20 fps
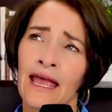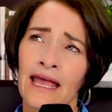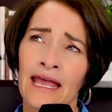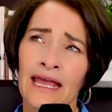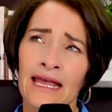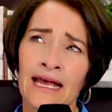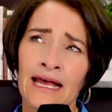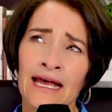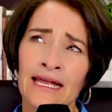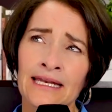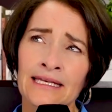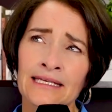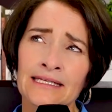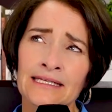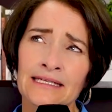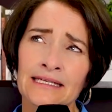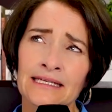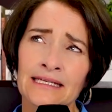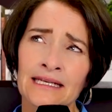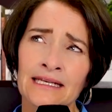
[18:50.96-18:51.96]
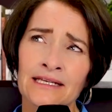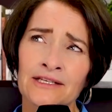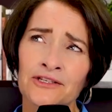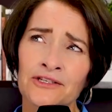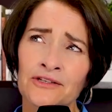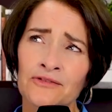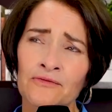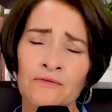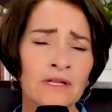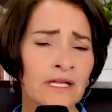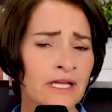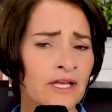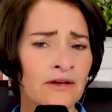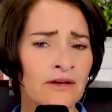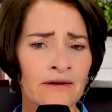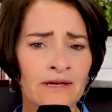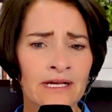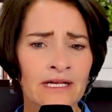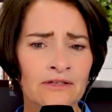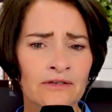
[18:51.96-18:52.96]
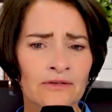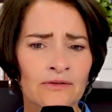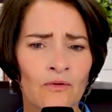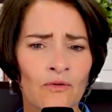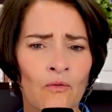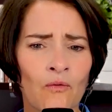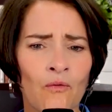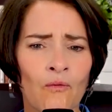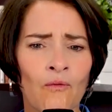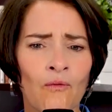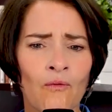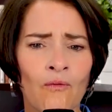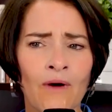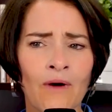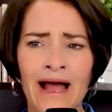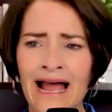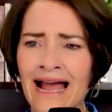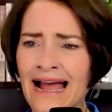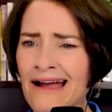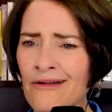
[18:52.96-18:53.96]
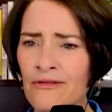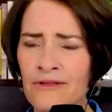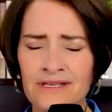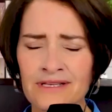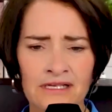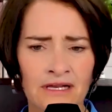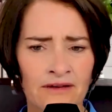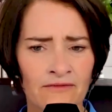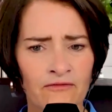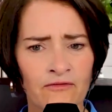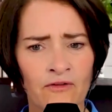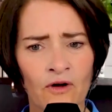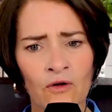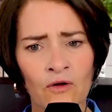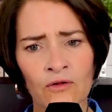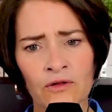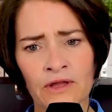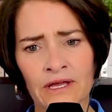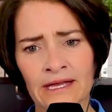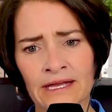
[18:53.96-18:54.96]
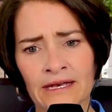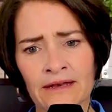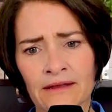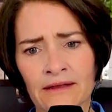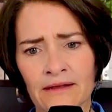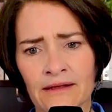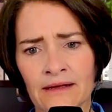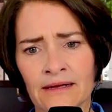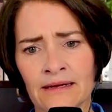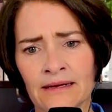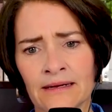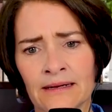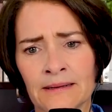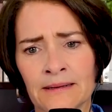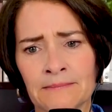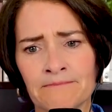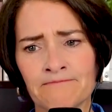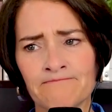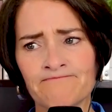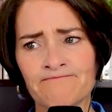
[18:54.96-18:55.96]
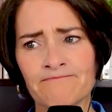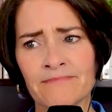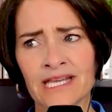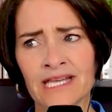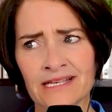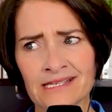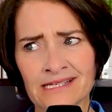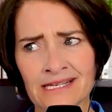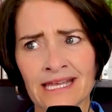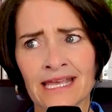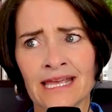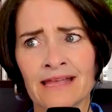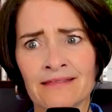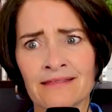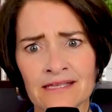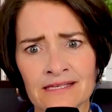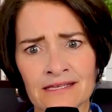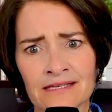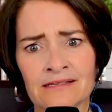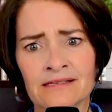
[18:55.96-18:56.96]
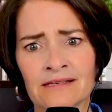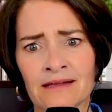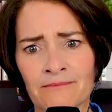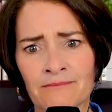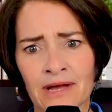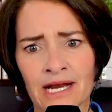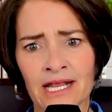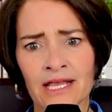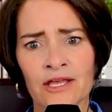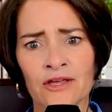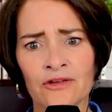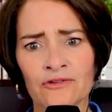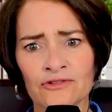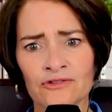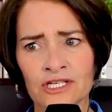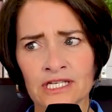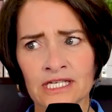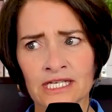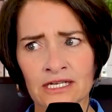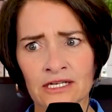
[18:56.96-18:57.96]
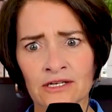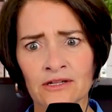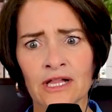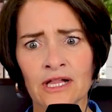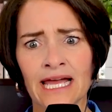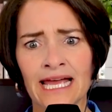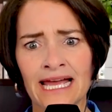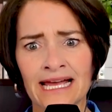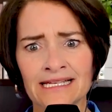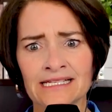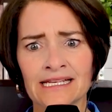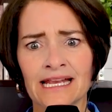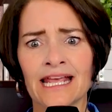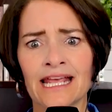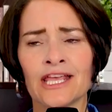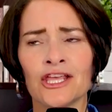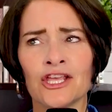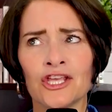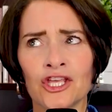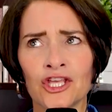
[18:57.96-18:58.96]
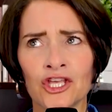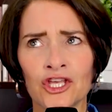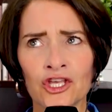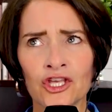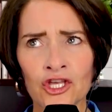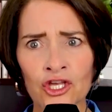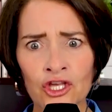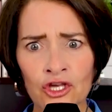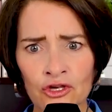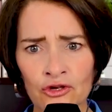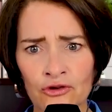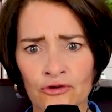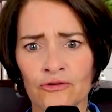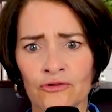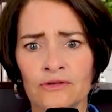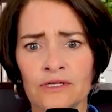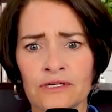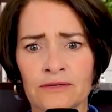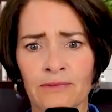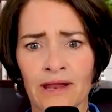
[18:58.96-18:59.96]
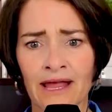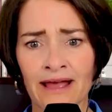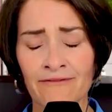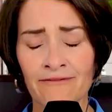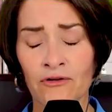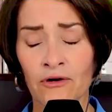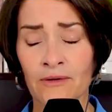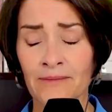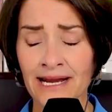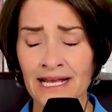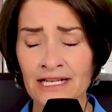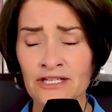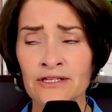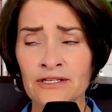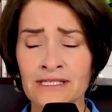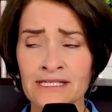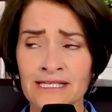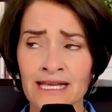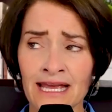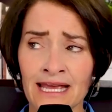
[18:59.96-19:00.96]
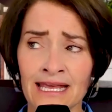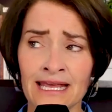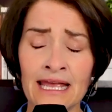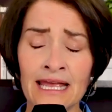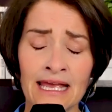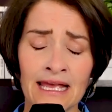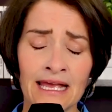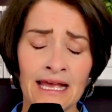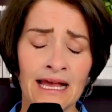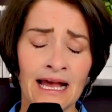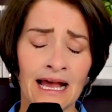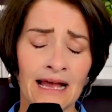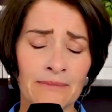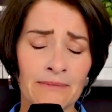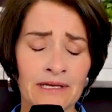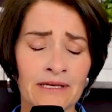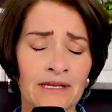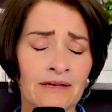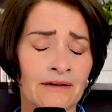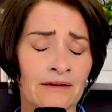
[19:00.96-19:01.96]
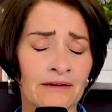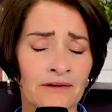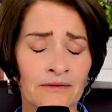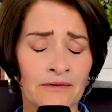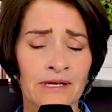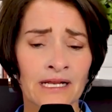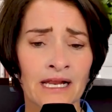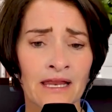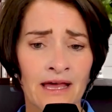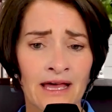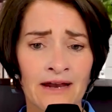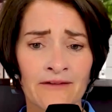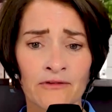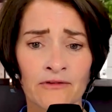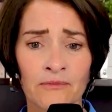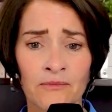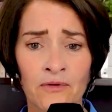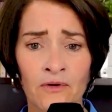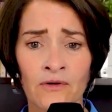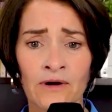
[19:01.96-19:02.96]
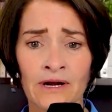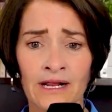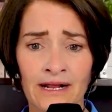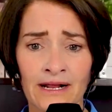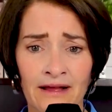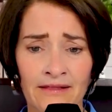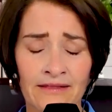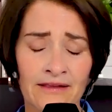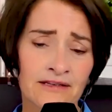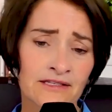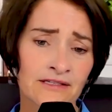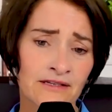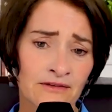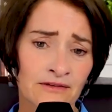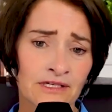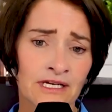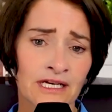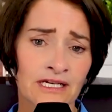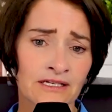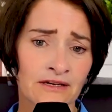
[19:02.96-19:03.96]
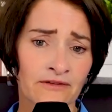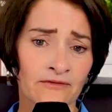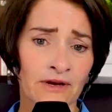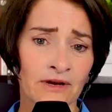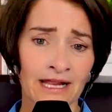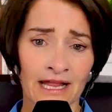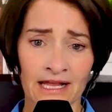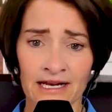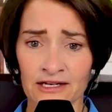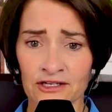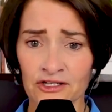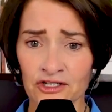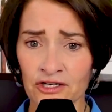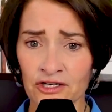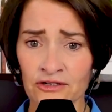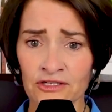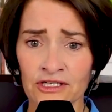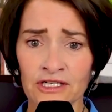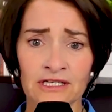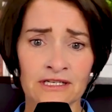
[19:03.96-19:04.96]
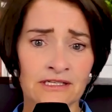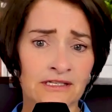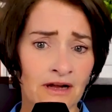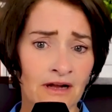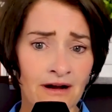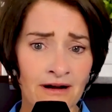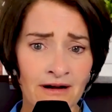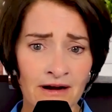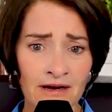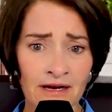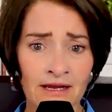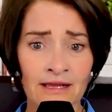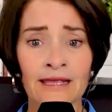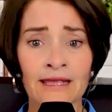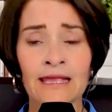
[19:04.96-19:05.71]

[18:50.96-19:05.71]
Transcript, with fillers: and just really curious how this unfolded, because again, this is somebody who still has a huge platform. And I should say, I've been doing a lot of reporting on the Association of Related Churches, ARC,